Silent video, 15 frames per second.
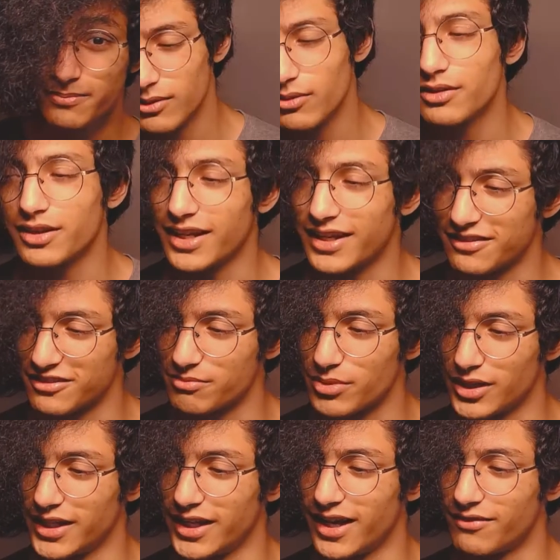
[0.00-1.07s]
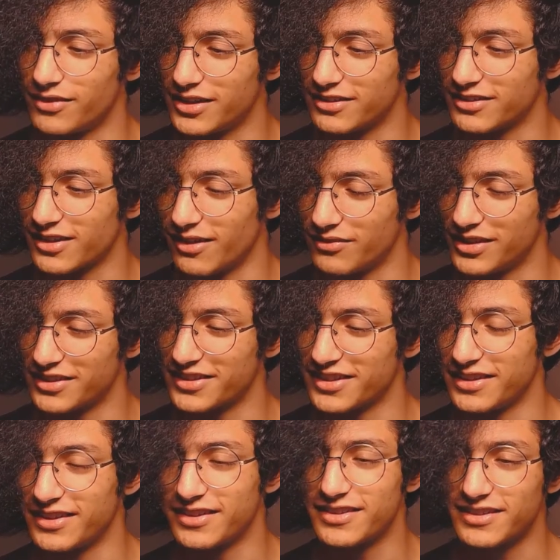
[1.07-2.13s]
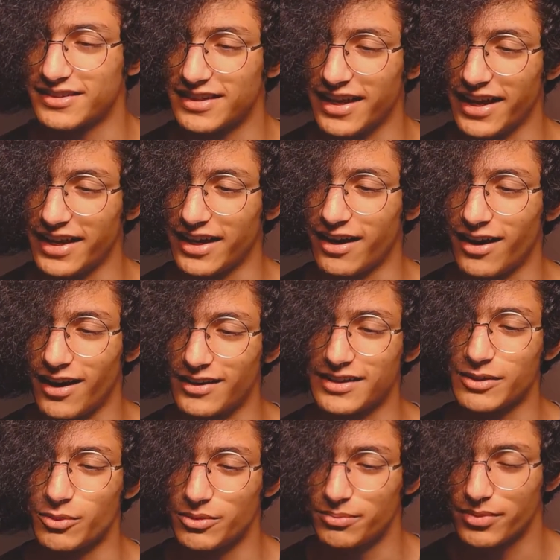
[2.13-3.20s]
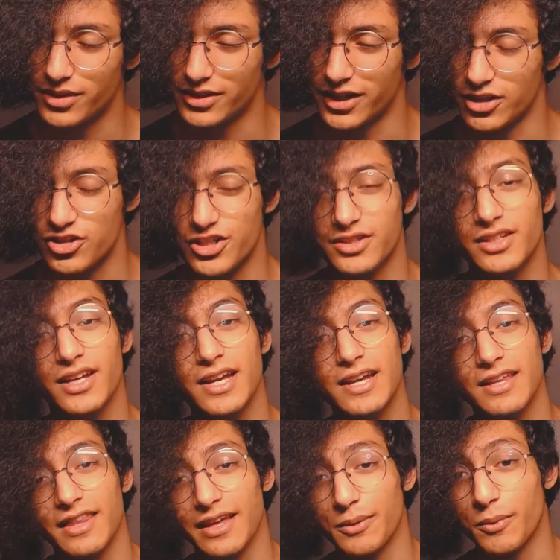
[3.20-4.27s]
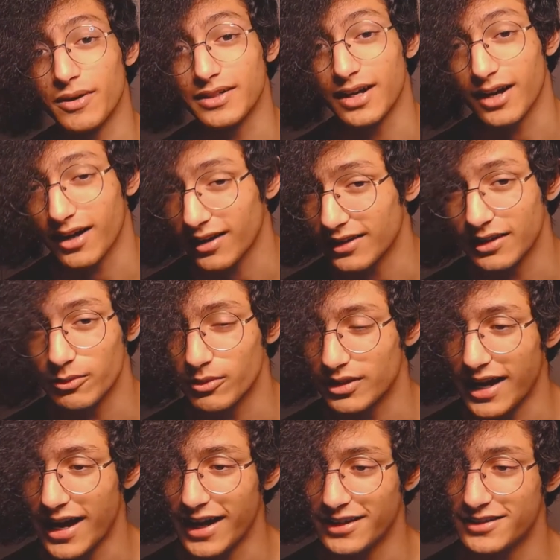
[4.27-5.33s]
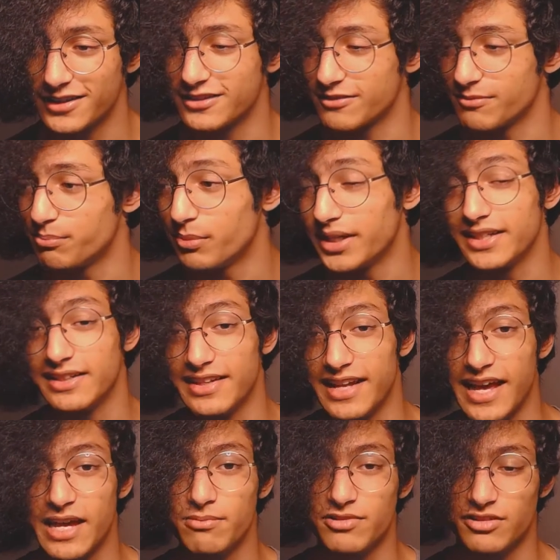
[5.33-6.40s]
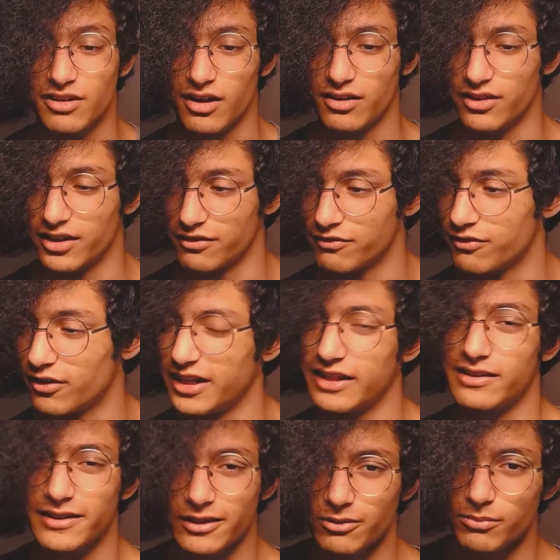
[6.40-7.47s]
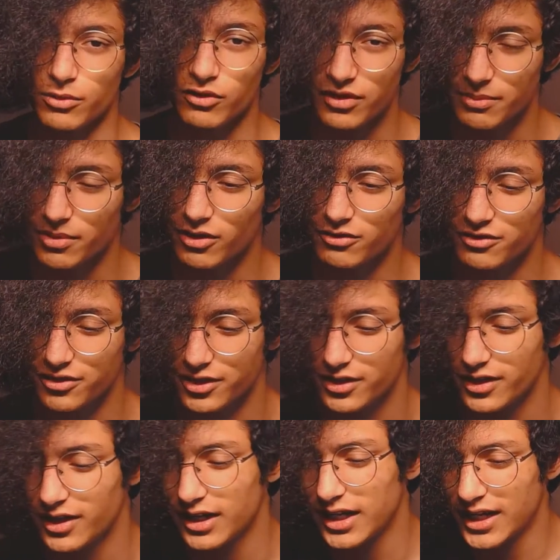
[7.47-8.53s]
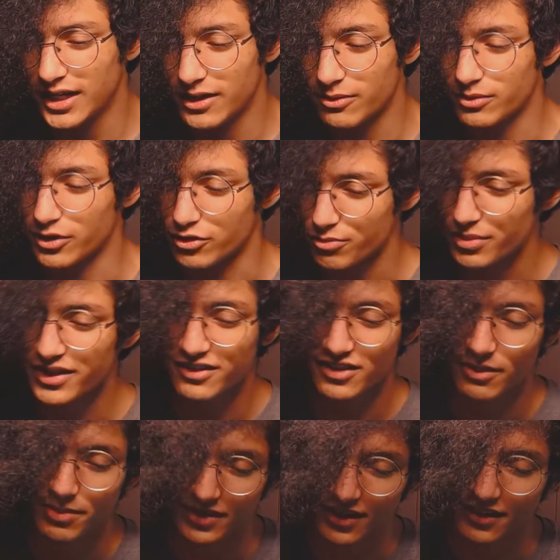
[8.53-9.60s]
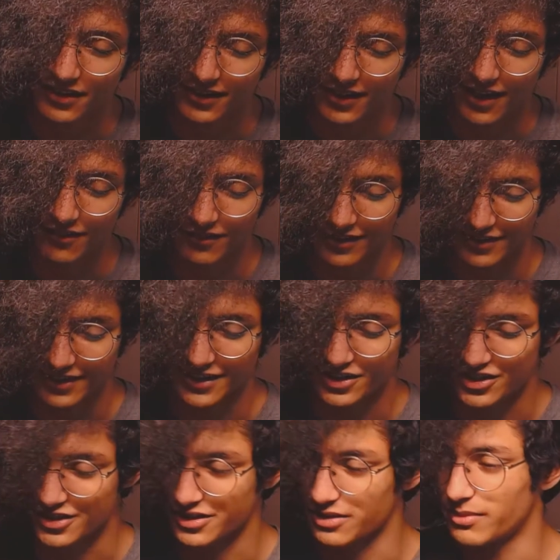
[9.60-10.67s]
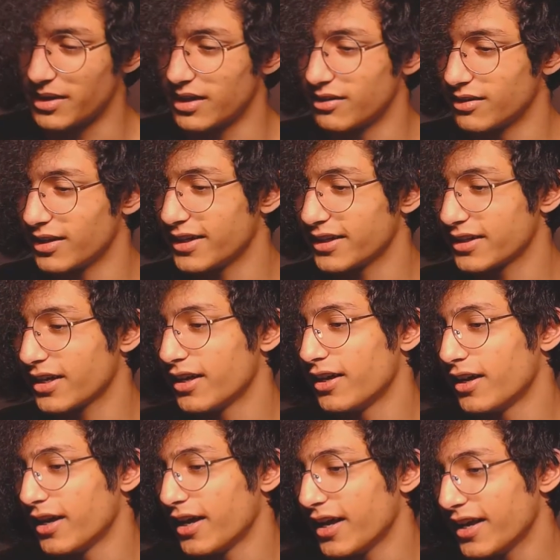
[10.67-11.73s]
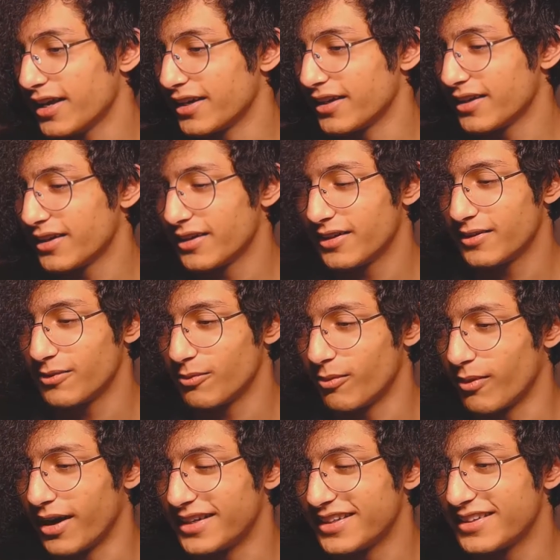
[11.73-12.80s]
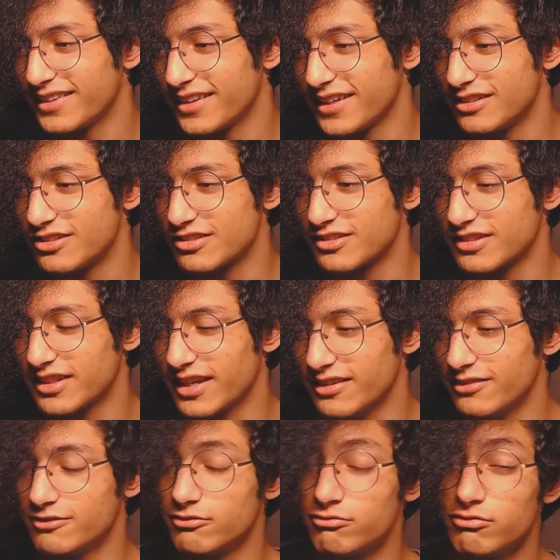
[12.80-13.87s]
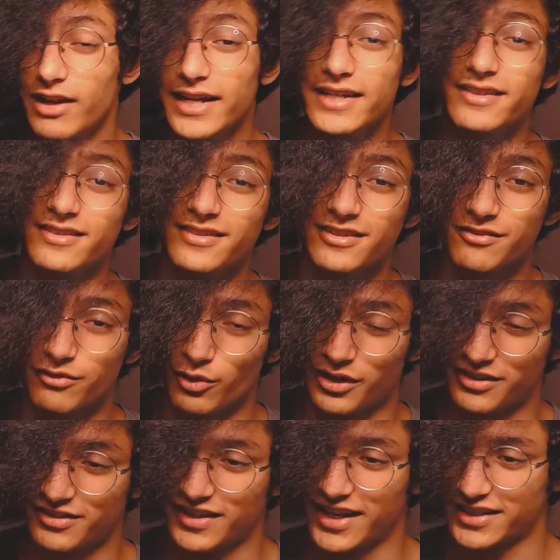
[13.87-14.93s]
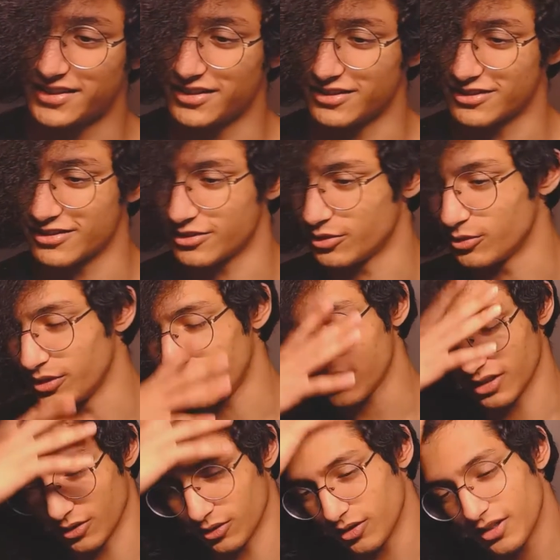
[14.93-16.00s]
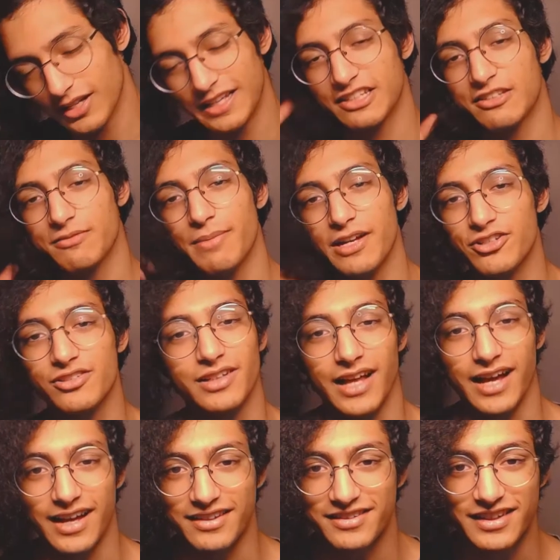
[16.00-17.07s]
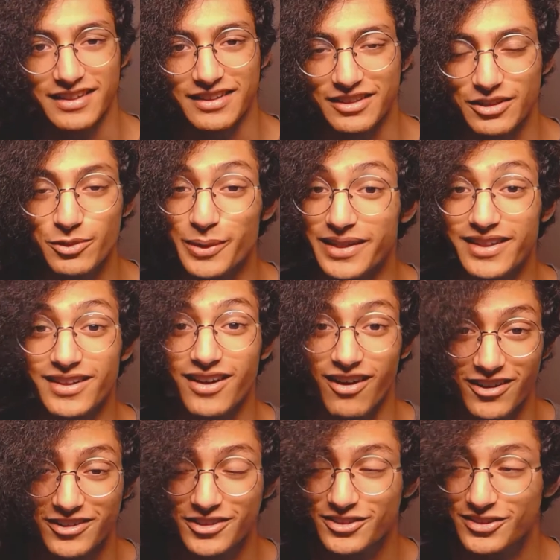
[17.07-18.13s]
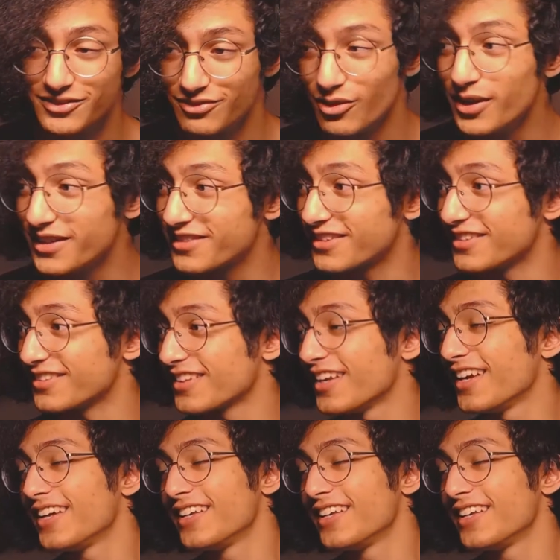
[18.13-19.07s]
Well, the answer is pretty obvious. Obviously, this is a Hollywood production. They want Hollywood actors, big names on their funny little movie poster, which brings up another conversation about like, hey, why didn't they just get regular voice actors who, you know, specialize in doing cartoon voices?